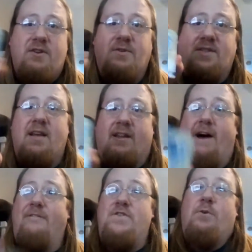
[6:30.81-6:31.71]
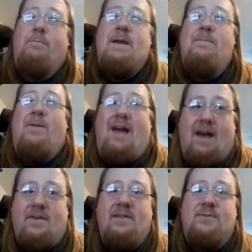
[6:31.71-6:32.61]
you see a lot fewer people having